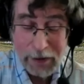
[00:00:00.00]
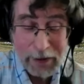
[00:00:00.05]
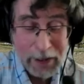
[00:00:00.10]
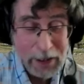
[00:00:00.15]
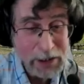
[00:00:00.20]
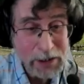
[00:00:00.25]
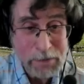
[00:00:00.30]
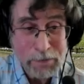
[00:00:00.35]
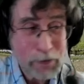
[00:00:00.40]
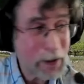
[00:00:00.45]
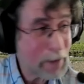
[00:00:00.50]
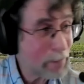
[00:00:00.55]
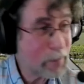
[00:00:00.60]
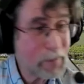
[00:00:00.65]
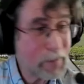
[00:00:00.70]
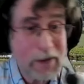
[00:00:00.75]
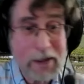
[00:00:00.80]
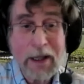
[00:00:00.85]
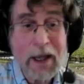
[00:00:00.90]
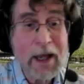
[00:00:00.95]
that's a
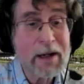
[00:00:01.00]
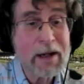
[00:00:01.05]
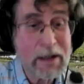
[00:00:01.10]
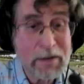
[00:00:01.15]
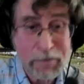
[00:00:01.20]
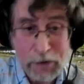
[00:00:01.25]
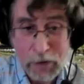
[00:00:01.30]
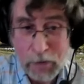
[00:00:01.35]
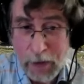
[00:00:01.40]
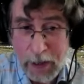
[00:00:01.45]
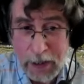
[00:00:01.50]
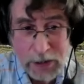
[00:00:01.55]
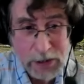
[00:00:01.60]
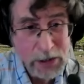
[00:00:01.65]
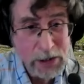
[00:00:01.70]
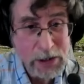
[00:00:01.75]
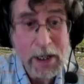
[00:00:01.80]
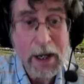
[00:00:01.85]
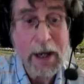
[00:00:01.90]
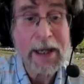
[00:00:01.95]
problem in a lot of different
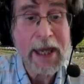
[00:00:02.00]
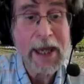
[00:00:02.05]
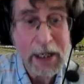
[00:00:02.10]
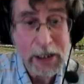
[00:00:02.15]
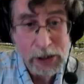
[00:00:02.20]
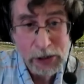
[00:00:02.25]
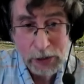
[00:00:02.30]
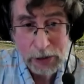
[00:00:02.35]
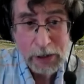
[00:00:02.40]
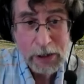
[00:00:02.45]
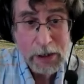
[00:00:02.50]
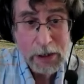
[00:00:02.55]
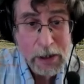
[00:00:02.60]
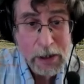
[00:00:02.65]
grasses occasionally.